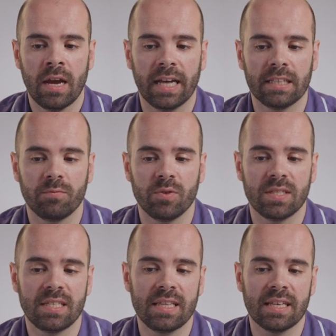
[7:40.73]
and if we
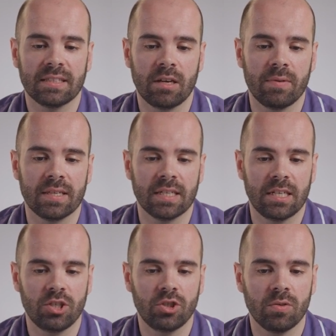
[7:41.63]
see that there is an
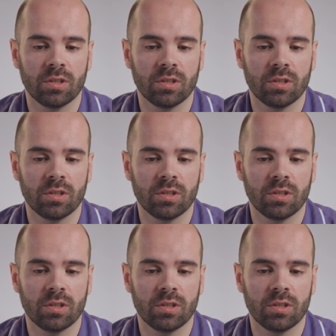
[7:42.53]
issue on